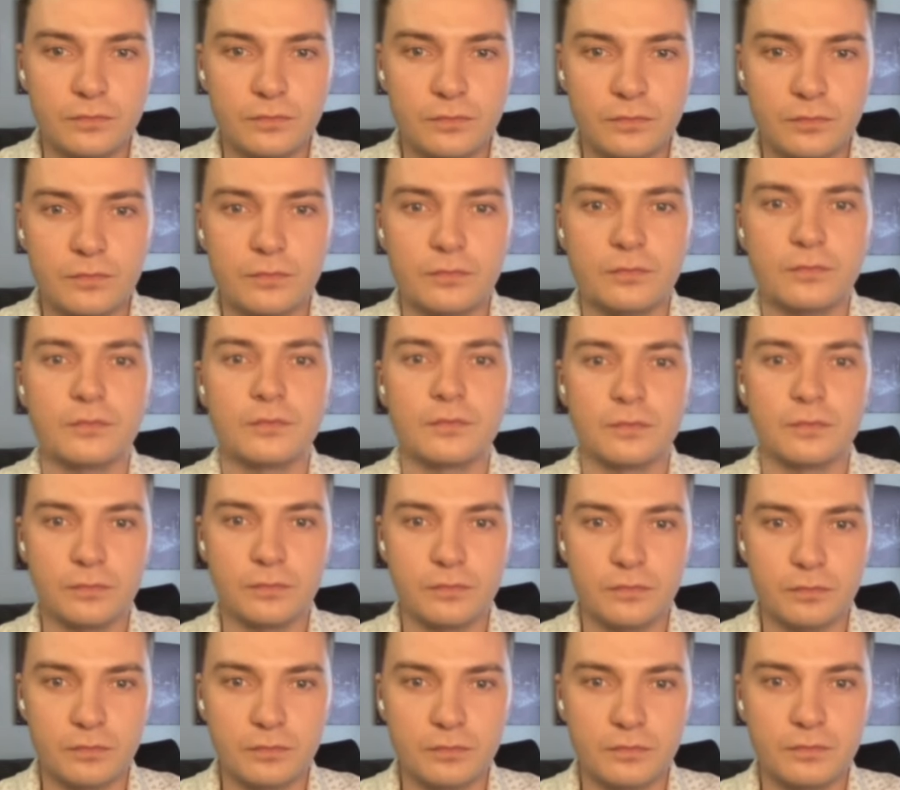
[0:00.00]

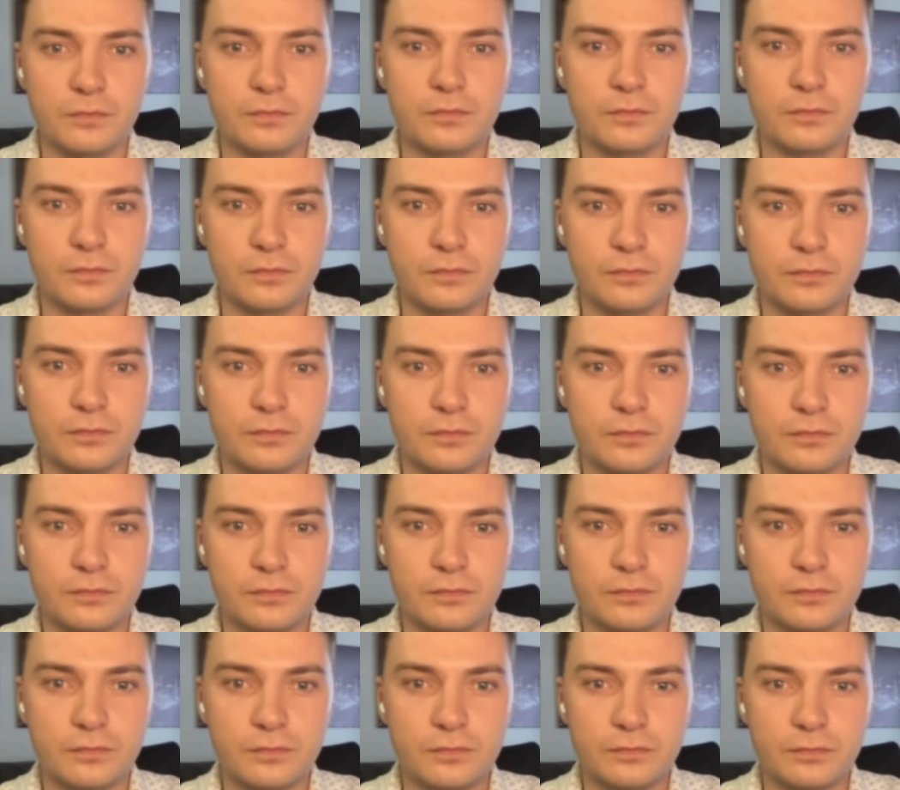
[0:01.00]

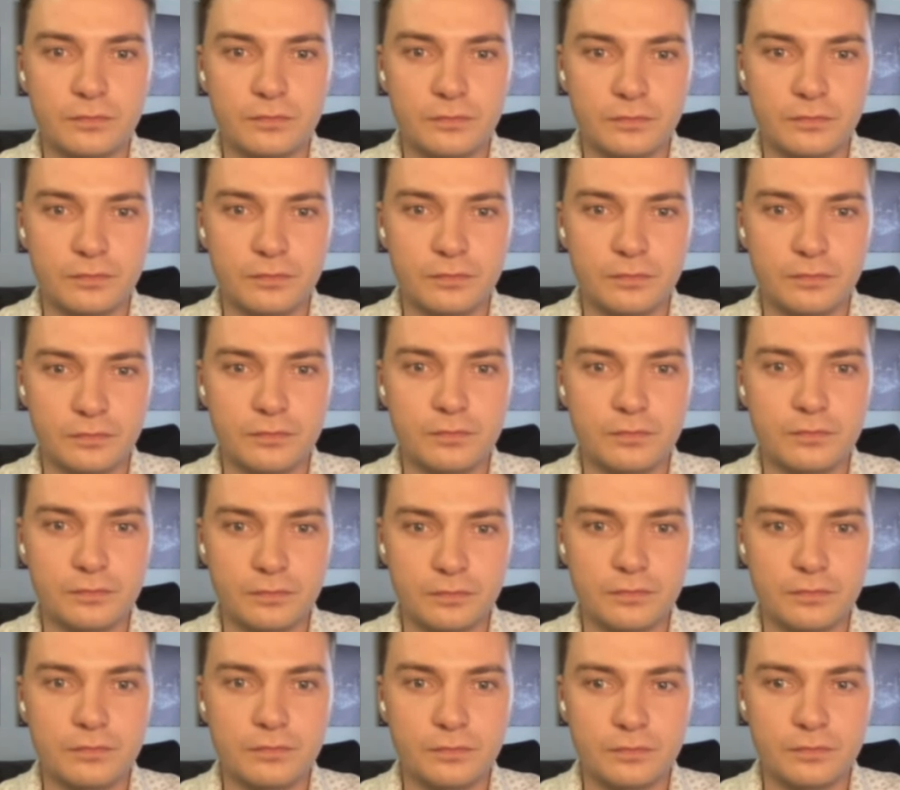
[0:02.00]

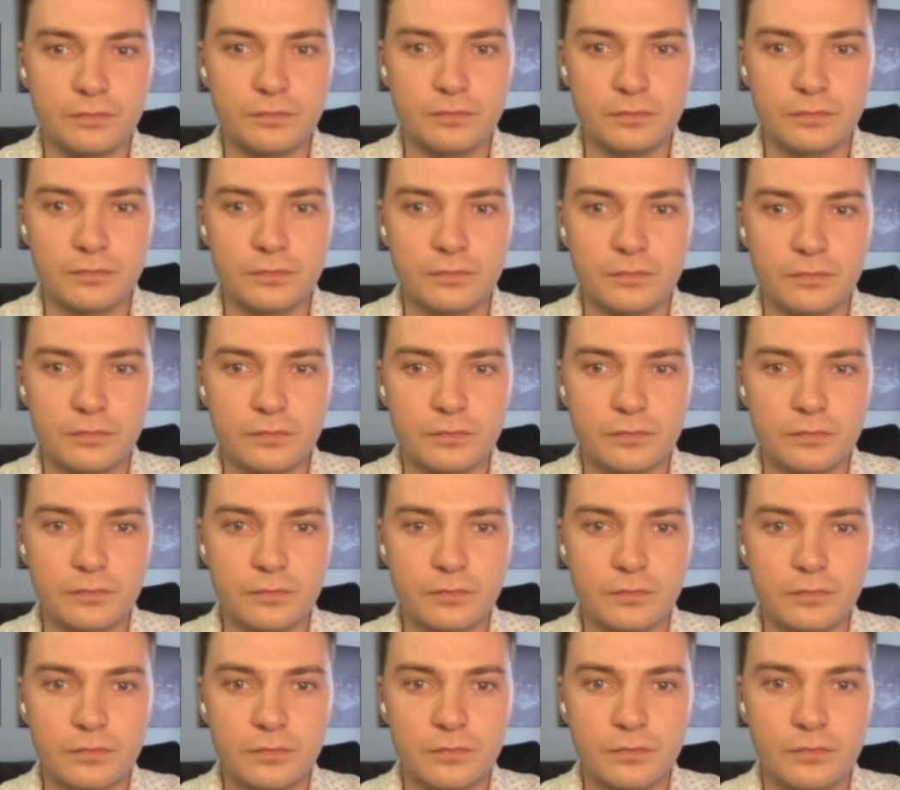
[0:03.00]

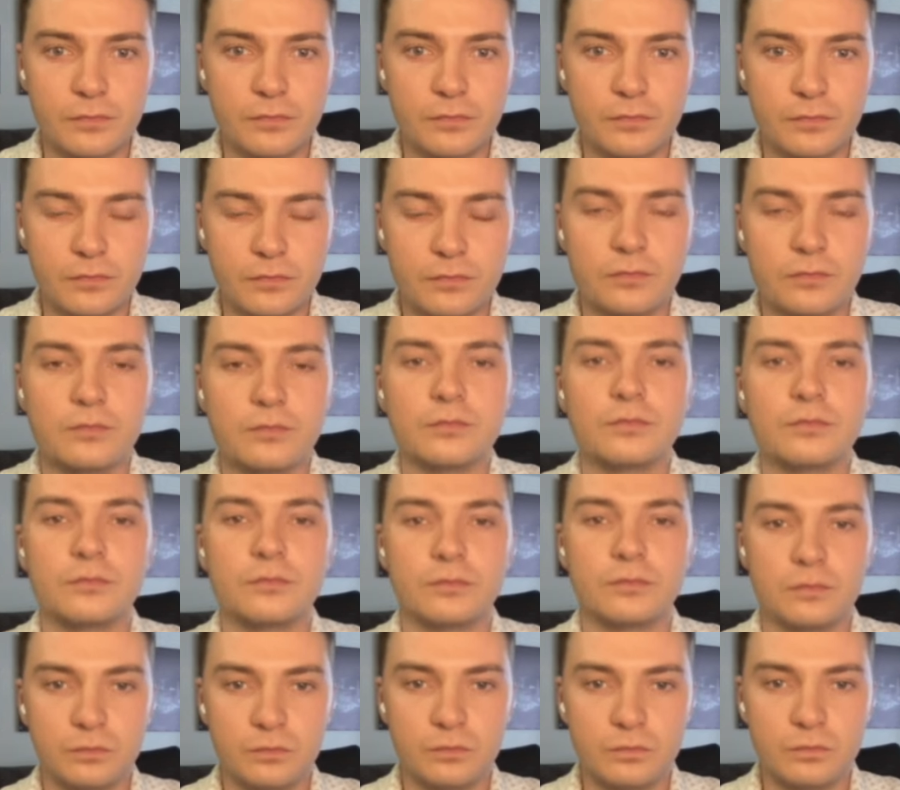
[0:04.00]

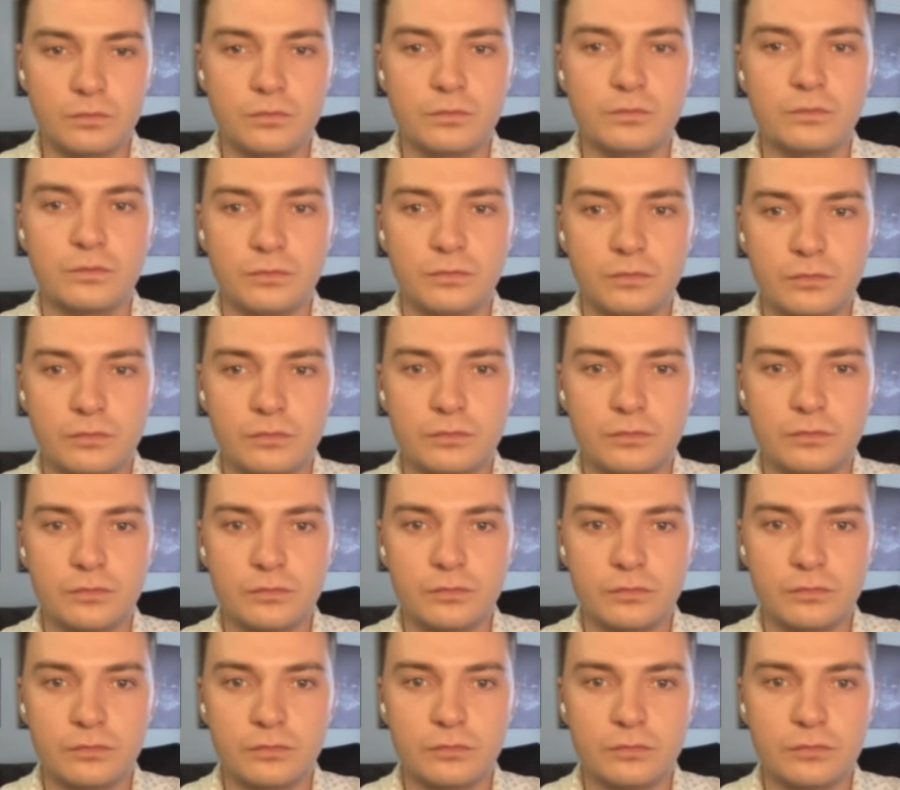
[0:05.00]

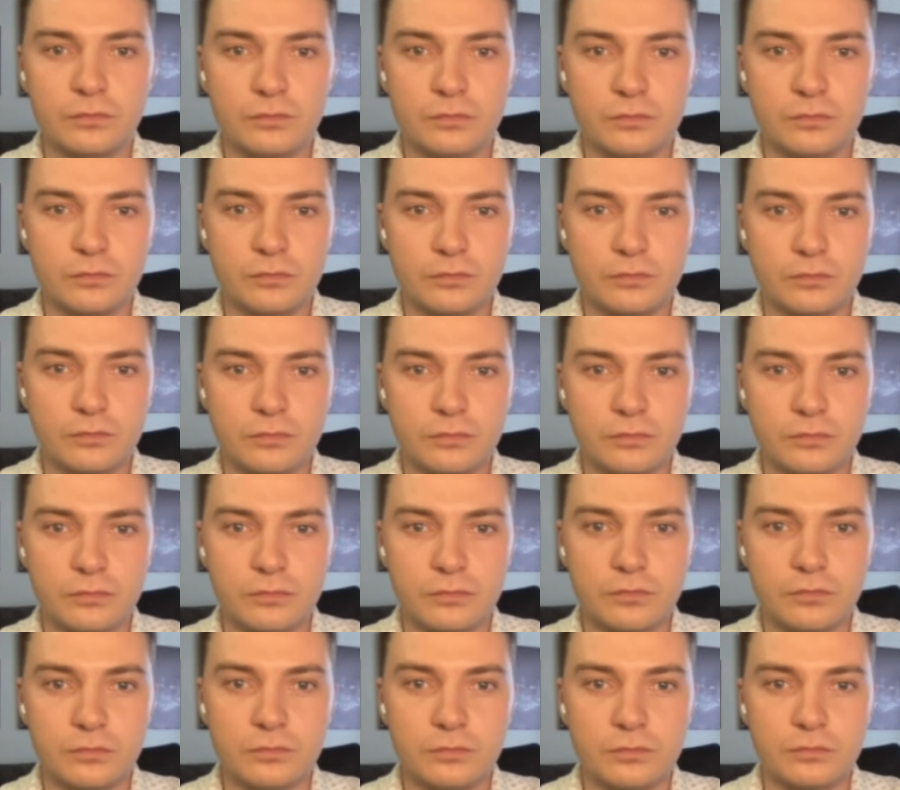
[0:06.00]

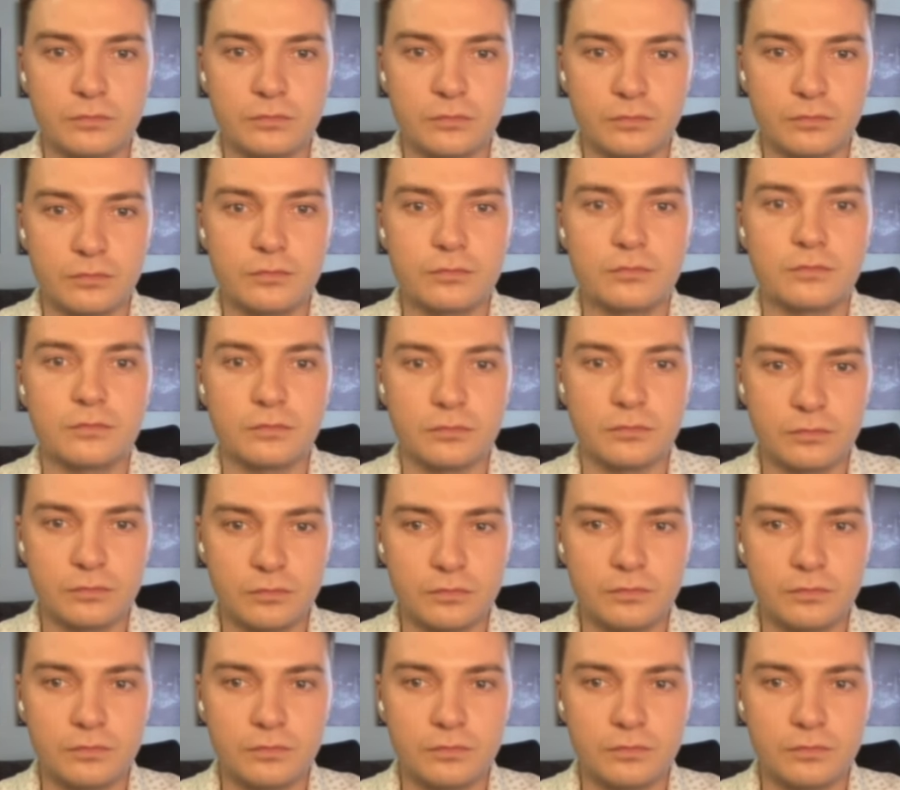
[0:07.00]
This person isn't speaking.